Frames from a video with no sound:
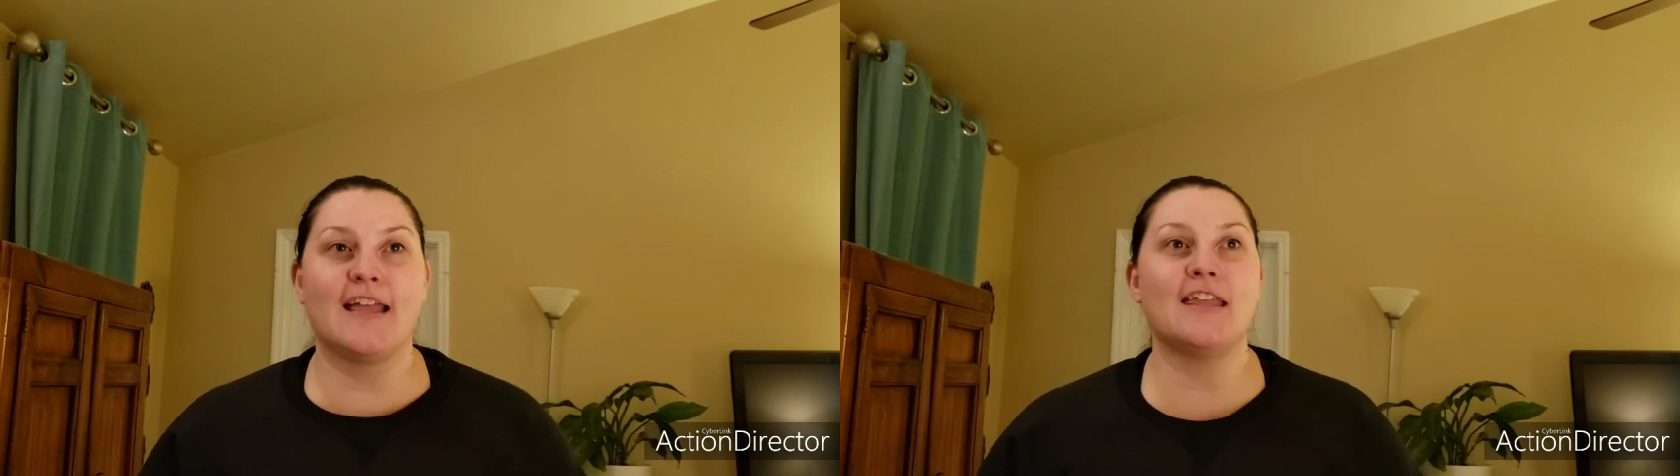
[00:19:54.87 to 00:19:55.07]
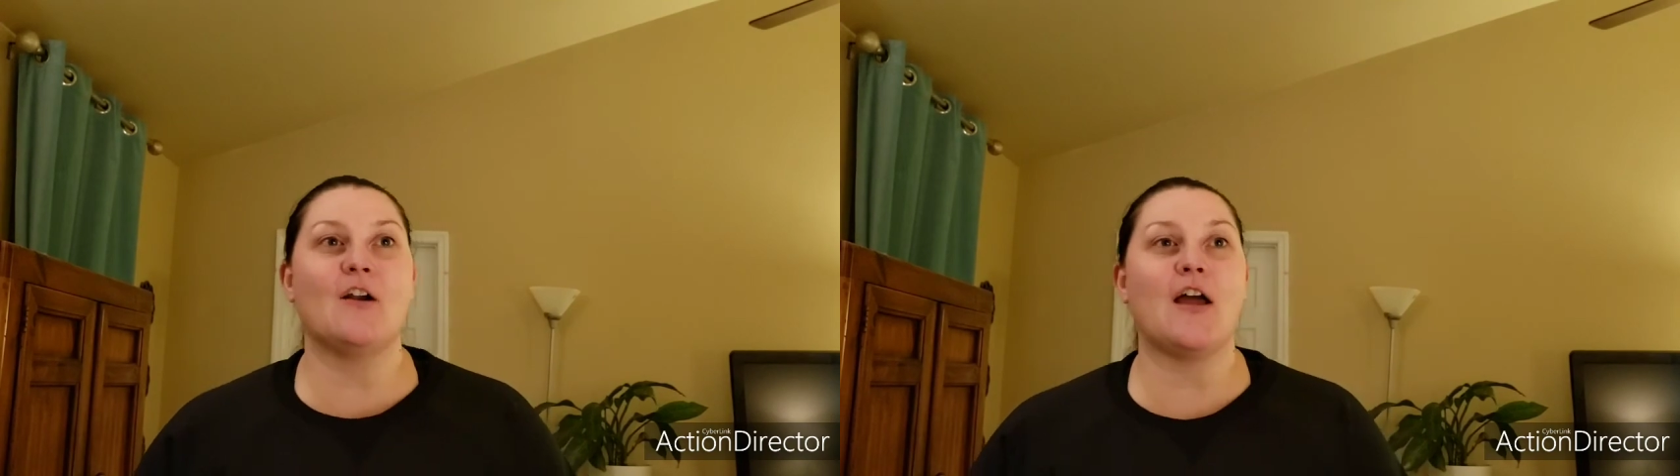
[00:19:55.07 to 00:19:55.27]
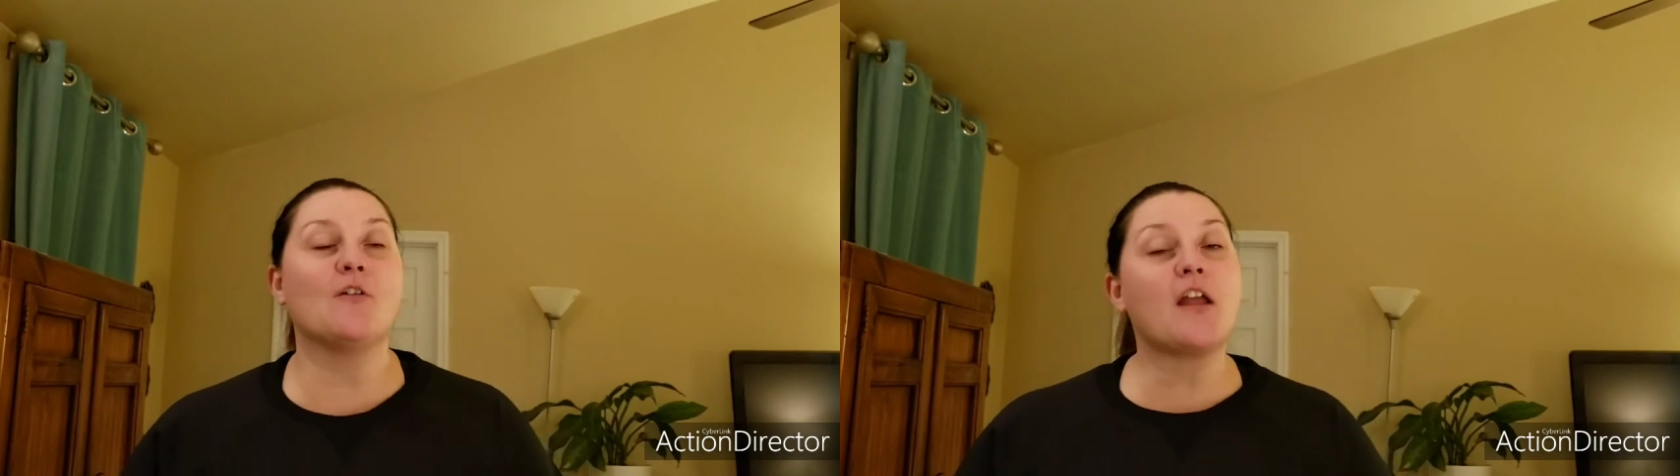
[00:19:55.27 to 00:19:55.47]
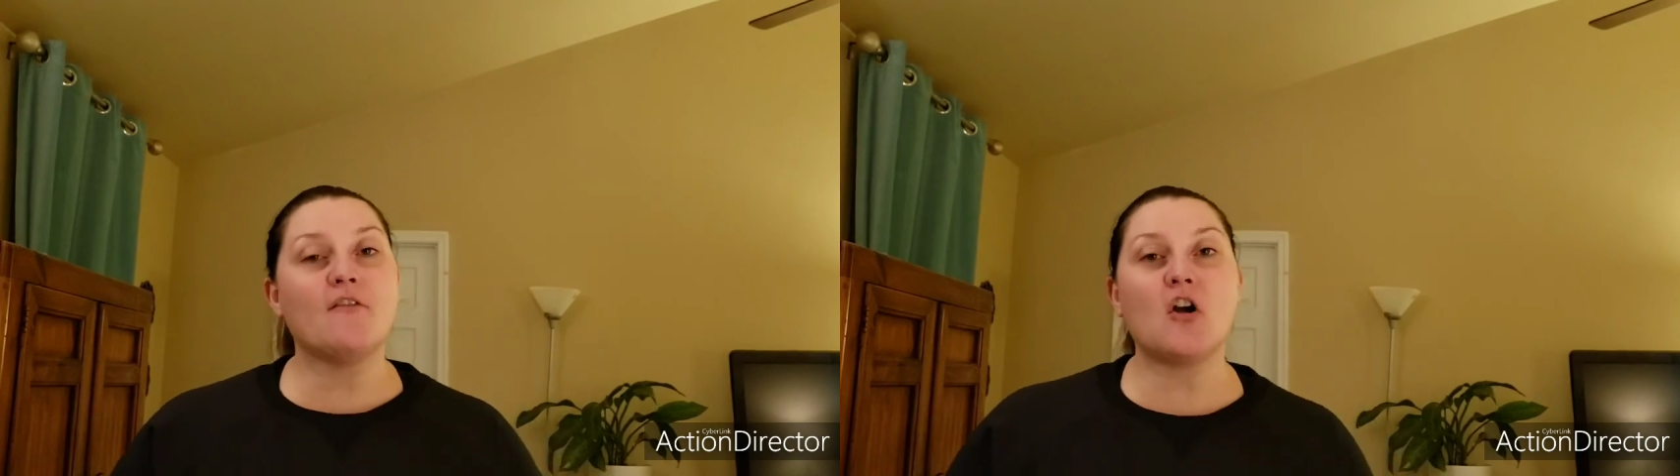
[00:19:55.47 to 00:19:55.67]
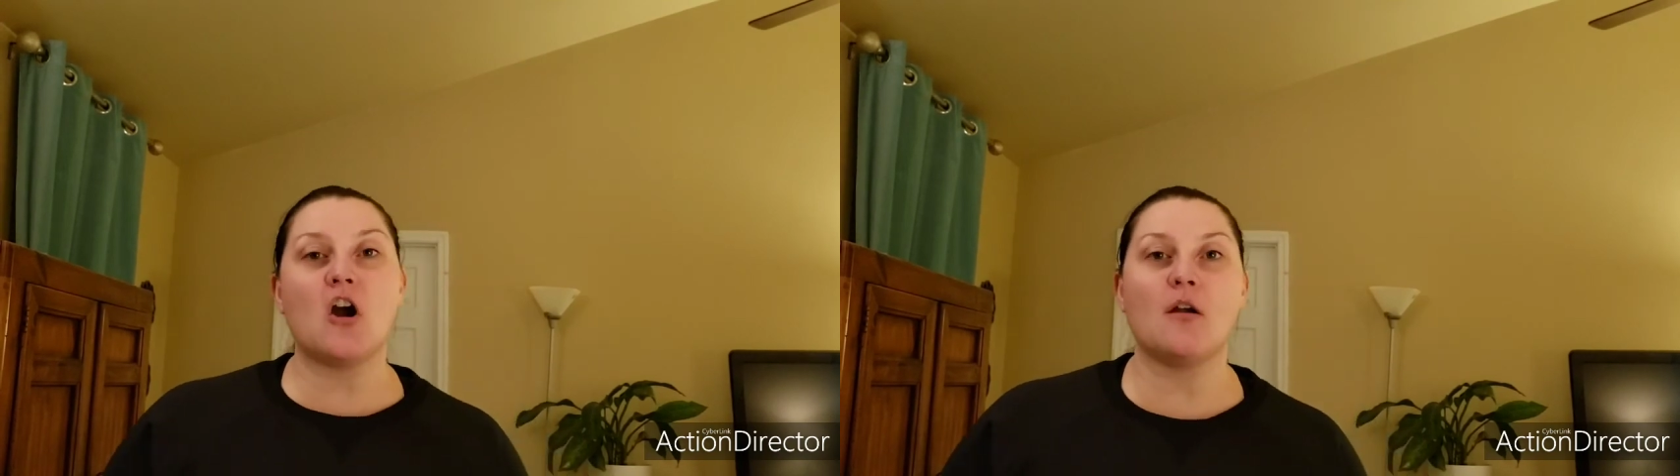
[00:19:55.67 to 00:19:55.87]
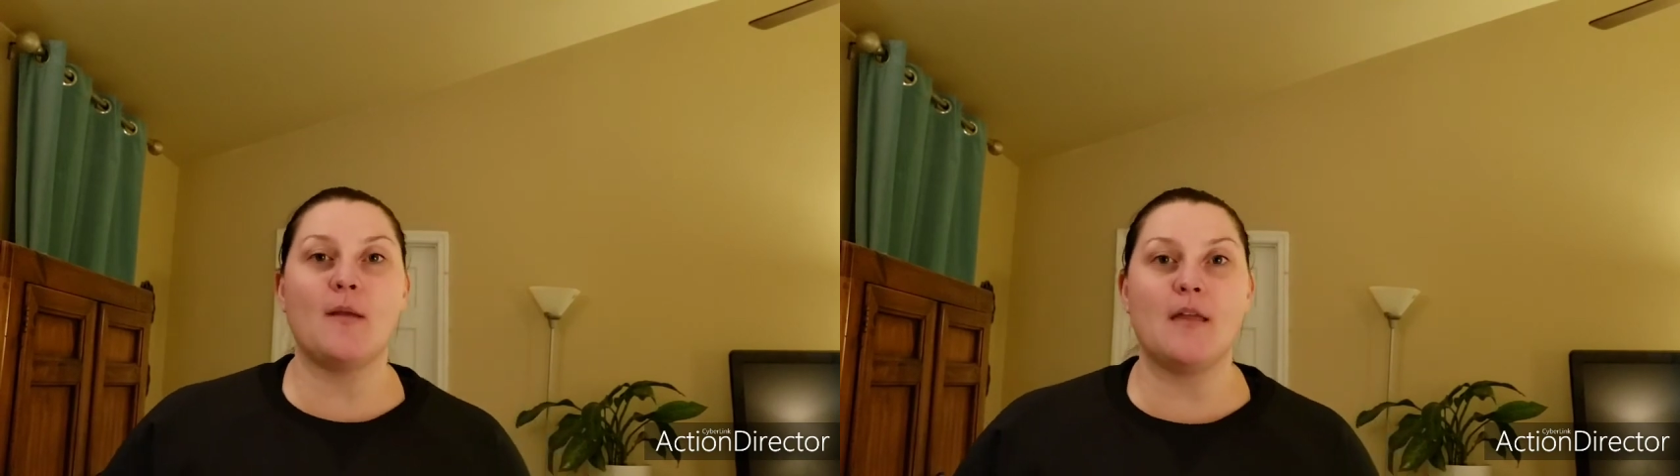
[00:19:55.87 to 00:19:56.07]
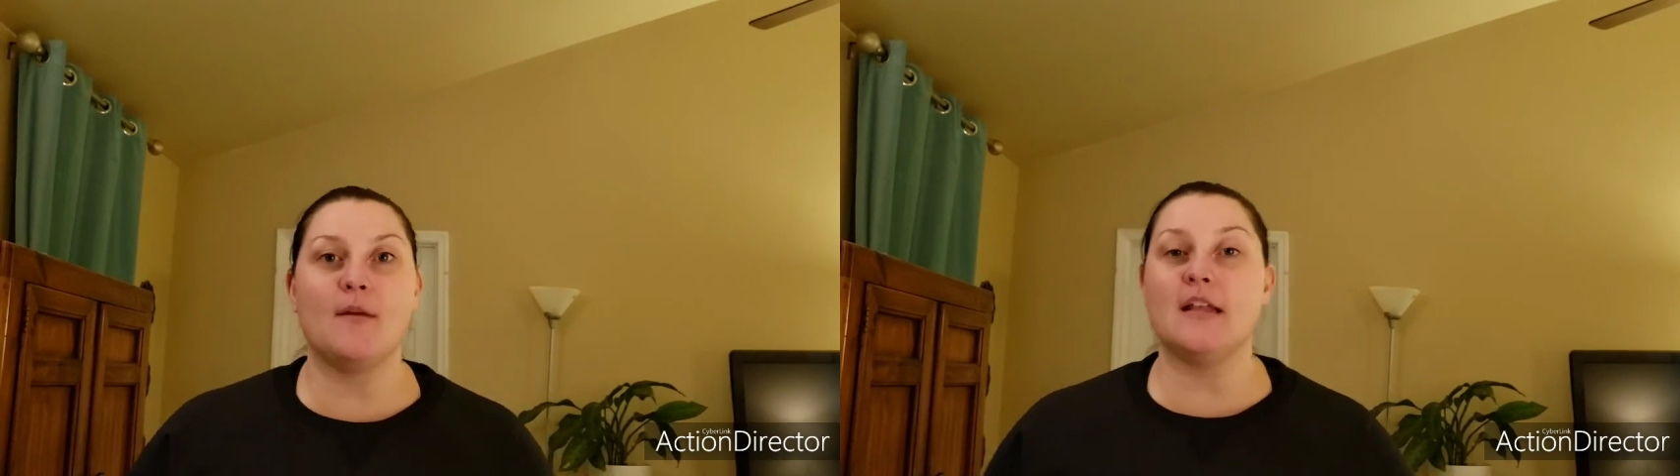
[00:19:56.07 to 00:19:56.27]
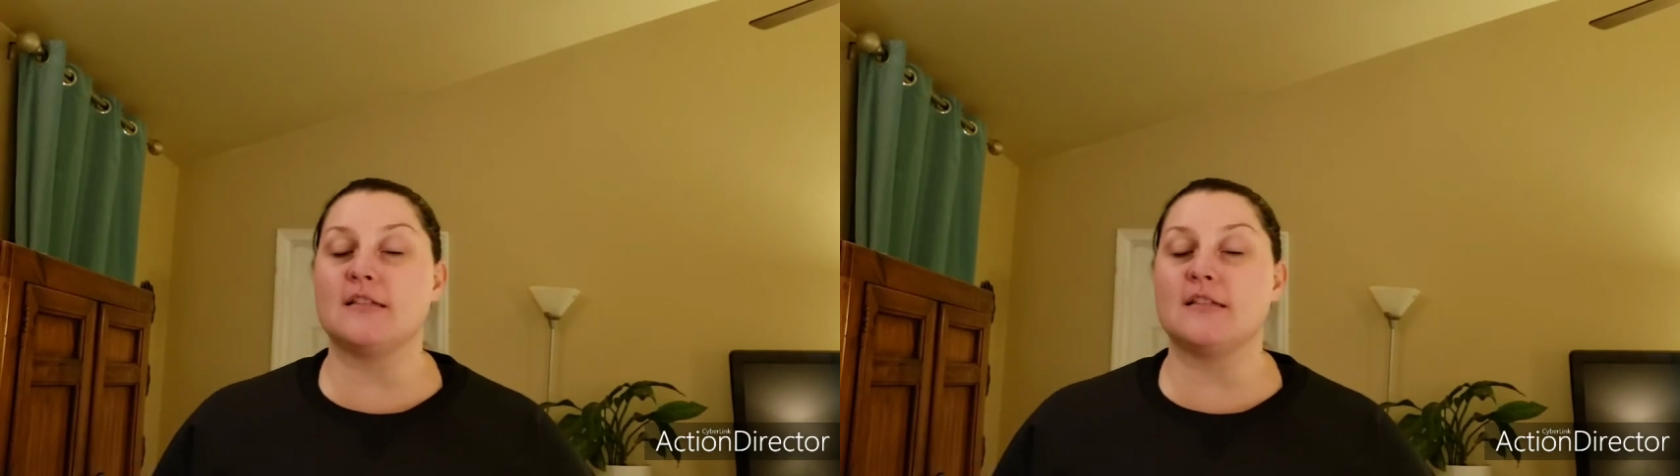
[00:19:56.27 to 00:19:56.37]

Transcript: You know, I don't have a car payment.